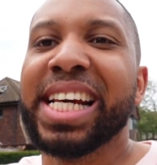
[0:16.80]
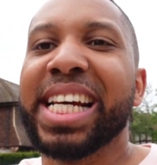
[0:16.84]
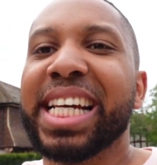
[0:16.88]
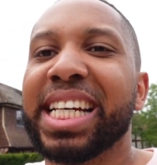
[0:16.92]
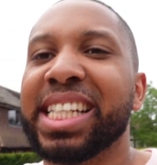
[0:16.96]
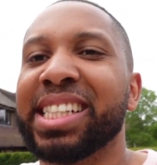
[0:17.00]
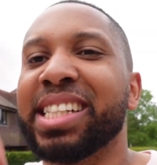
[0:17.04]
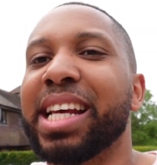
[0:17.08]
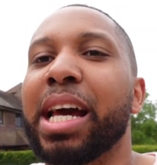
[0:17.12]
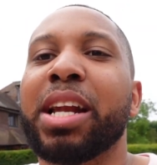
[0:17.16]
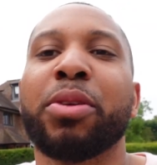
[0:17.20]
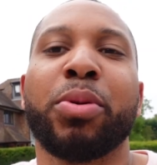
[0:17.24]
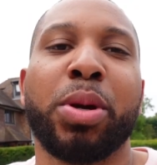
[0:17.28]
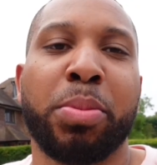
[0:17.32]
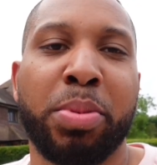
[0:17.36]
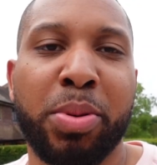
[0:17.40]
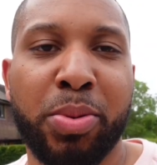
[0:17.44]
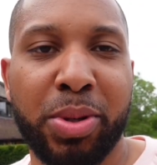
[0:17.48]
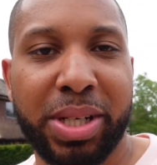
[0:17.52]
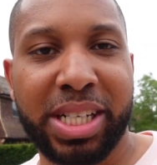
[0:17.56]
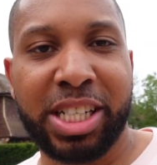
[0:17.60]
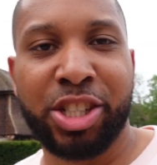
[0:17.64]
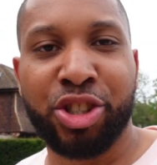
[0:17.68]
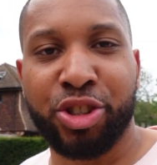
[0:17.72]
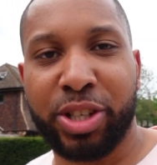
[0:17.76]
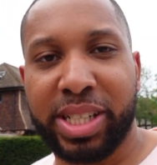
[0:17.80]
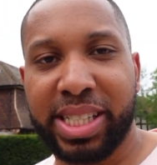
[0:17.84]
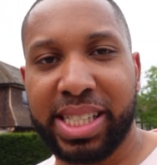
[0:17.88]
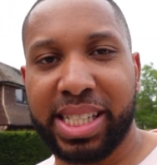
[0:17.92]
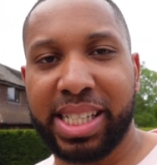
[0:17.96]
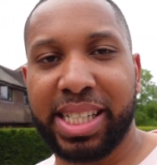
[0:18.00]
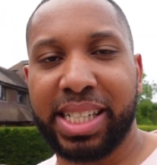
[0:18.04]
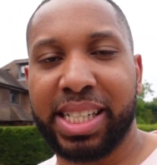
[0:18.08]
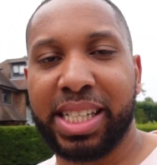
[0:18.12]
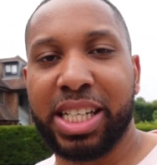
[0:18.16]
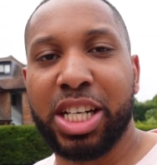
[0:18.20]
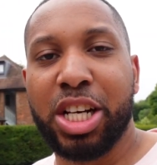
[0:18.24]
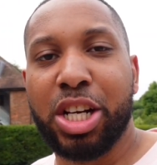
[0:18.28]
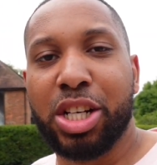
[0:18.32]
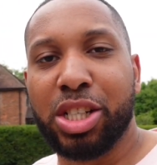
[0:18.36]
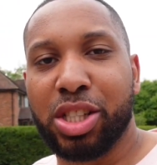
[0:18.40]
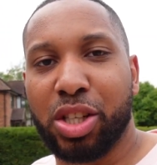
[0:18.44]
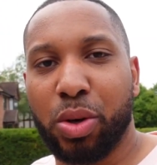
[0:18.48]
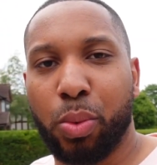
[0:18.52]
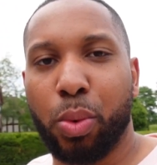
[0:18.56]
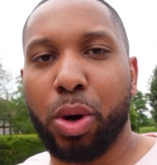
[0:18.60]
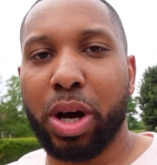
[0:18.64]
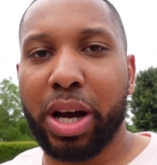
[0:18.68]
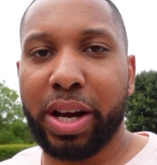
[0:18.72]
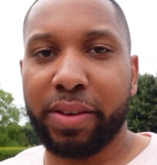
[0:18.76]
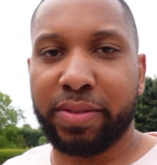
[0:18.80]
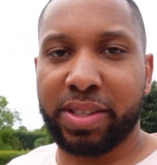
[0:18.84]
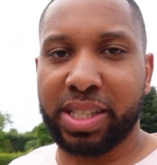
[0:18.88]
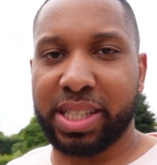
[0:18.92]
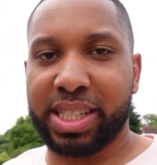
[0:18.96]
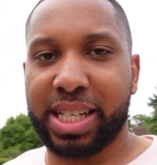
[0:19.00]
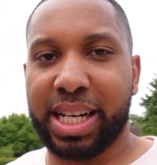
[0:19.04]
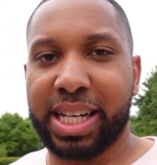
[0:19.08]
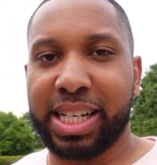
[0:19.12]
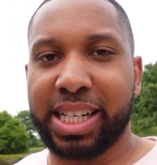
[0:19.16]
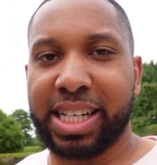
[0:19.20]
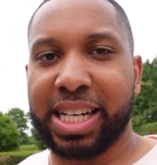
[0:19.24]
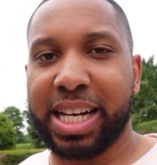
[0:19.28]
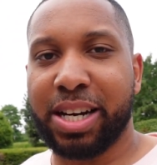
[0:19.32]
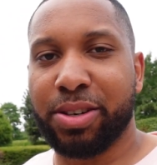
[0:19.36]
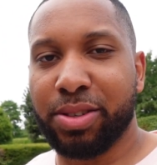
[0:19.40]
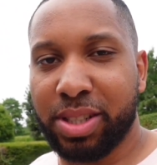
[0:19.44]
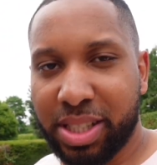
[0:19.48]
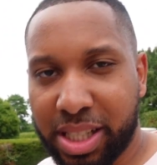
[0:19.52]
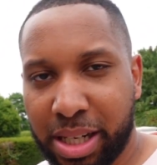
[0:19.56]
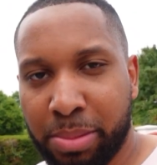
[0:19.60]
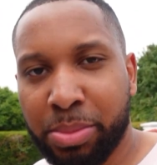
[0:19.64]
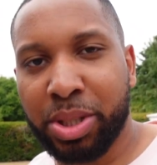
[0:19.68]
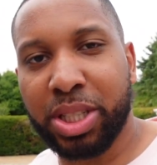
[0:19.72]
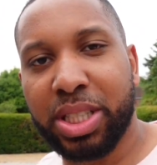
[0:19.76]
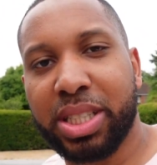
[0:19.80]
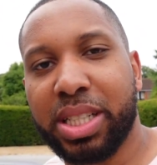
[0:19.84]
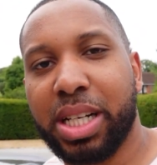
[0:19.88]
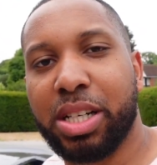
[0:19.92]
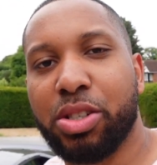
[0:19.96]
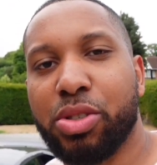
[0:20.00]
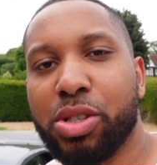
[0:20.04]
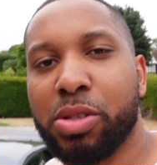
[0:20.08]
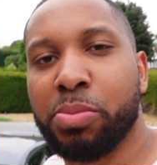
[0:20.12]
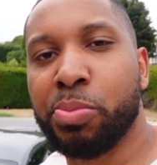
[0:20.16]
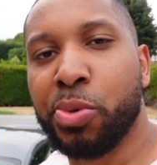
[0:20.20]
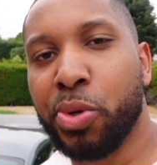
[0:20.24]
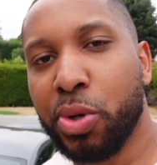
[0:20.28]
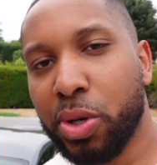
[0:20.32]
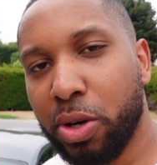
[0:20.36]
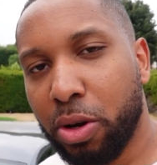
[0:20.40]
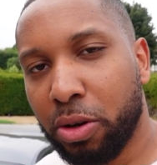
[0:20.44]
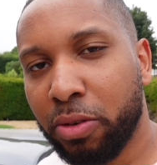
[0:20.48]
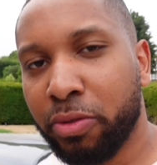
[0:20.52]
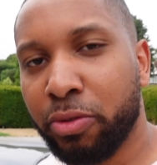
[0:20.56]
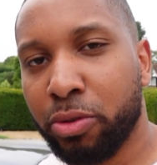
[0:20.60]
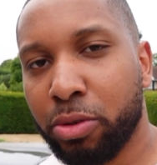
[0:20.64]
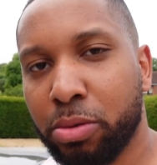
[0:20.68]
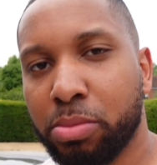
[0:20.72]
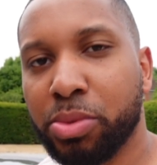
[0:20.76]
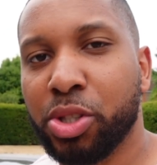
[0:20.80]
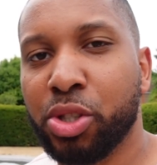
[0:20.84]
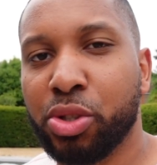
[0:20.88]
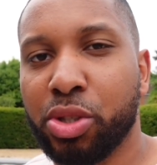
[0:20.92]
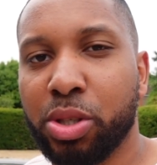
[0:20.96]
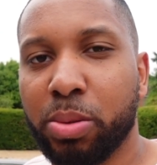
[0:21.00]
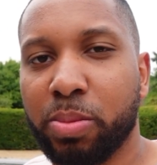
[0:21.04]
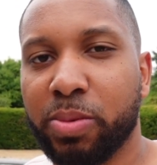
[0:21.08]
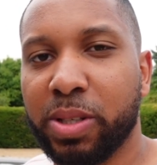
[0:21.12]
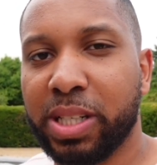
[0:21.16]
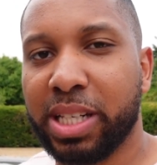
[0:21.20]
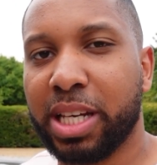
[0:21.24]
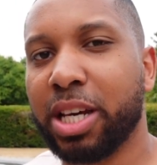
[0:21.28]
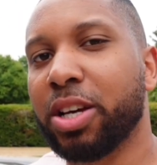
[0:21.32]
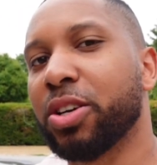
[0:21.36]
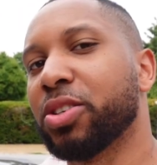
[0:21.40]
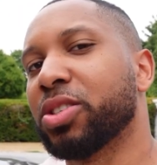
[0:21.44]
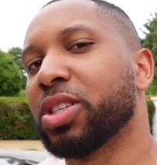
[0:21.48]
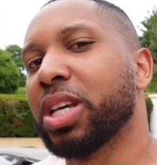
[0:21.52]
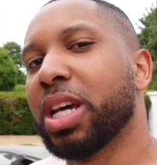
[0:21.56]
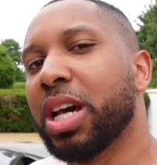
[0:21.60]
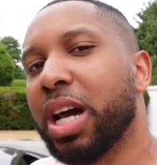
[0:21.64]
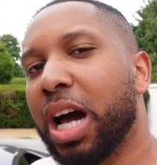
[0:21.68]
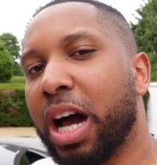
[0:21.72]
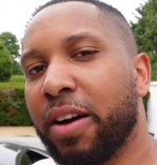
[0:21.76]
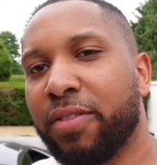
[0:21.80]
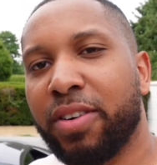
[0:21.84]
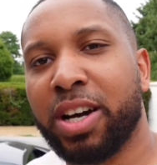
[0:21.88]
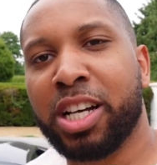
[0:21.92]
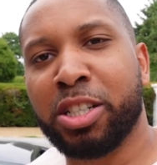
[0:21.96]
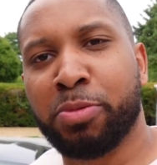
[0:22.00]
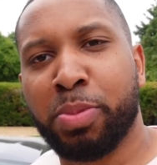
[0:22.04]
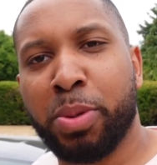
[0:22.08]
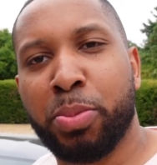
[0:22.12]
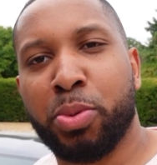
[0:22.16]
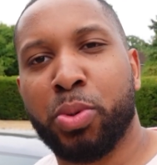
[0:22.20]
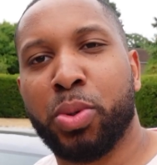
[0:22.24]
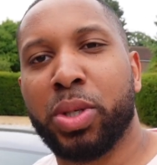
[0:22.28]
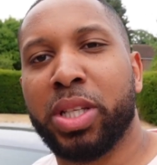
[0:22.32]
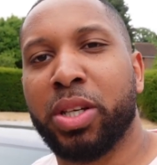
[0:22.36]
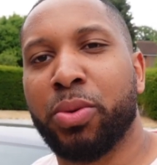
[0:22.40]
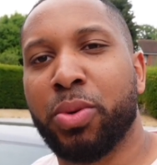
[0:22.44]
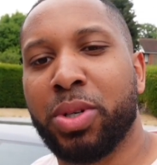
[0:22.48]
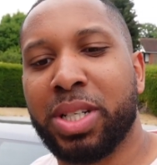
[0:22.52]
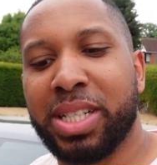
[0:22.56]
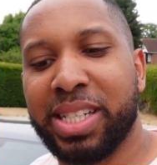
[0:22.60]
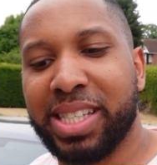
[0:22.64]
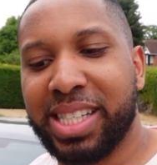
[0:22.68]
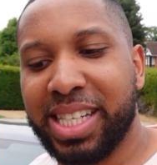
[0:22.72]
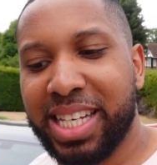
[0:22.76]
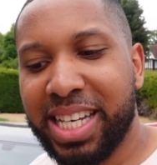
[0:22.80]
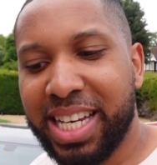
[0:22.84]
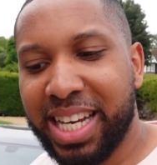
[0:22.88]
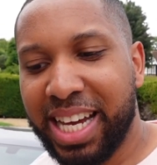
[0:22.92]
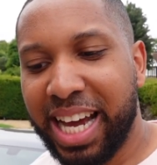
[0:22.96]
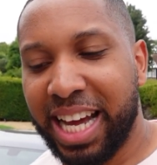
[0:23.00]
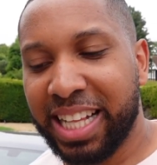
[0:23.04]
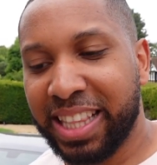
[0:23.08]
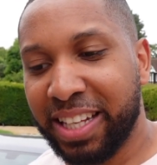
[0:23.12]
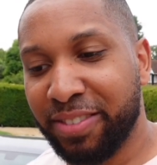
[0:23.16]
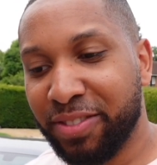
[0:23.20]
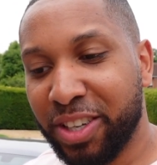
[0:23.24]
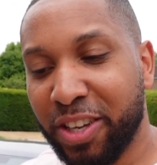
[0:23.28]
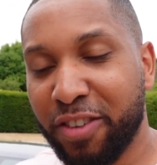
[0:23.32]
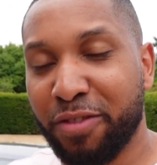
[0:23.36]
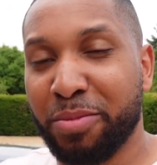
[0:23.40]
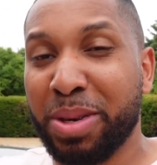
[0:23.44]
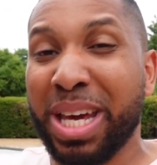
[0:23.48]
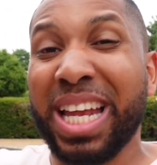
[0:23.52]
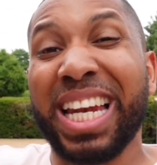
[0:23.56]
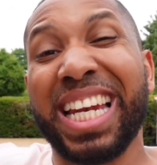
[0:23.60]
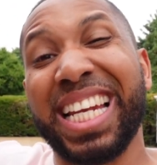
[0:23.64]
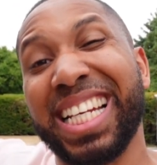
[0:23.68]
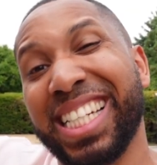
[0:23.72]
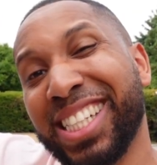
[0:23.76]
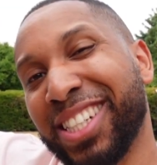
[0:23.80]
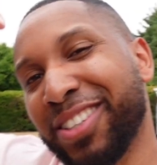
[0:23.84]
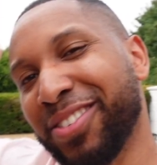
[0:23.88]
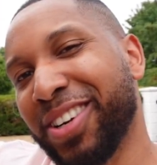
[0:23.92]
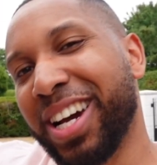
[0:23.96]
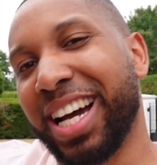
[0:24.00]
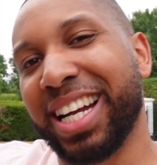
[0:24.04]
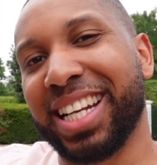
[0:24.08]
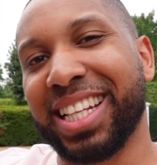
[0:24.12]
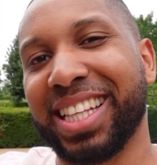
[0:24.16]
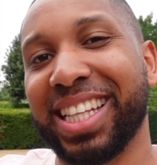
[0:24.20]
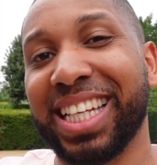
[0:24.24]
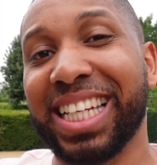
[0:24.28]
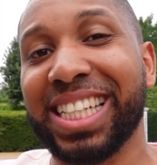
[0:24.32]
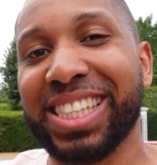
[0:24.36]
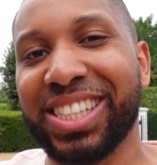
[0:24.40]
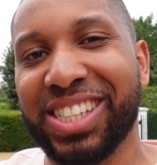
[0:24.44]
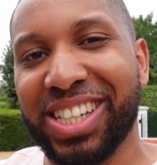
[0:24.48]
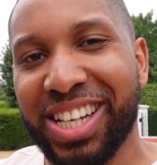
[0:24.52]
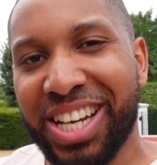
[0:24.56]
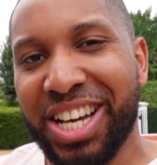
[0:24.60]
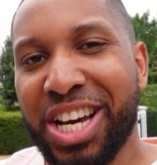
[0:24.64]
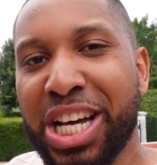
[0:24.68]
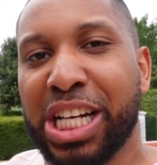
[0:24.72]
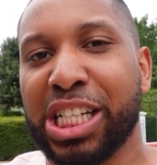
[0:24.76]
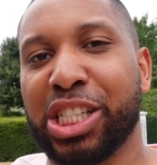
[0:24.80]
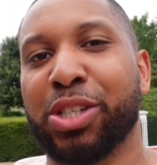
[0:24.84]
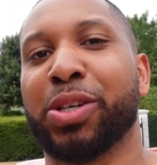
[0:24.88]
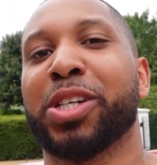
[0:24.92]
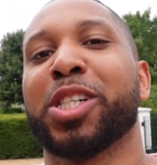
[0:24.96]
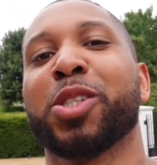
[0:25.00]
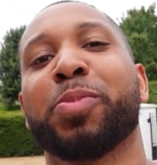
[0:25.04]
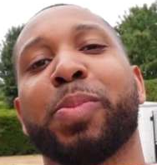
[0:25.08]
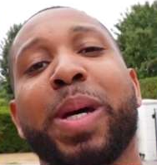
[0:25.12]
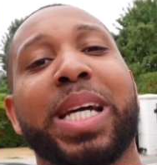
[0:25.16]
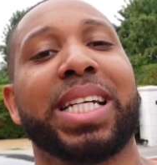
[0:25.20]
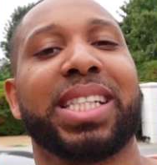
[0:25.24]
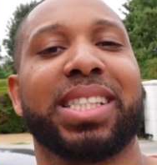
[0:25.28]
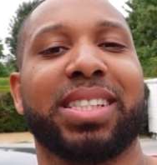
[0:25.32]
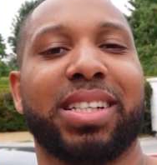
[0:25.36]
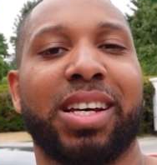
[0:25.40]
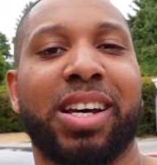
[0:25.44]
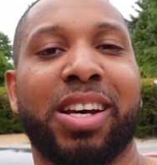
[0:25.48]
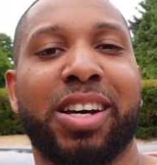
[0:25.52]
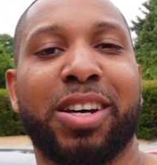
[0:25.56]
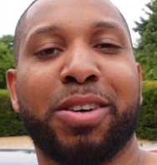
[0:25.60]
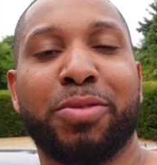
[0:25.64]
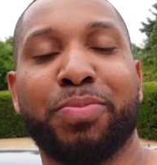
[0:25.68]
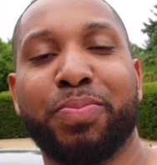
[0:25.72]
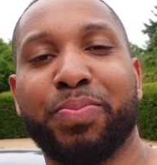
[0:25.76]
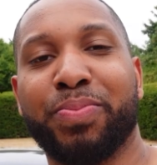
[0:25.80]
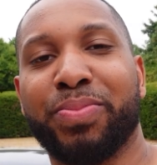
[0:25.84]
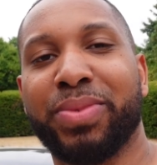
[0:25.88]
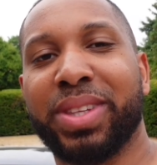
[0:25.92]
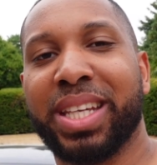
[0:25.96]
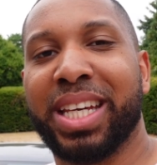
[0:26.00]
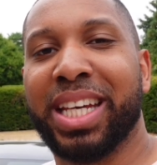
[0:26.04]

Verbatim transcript: is anyway people are interested in so what i've decided now is i'm going to start doing more long form youtube videos i've asked people what they want to see and they've given me a list of kind of things so expect um,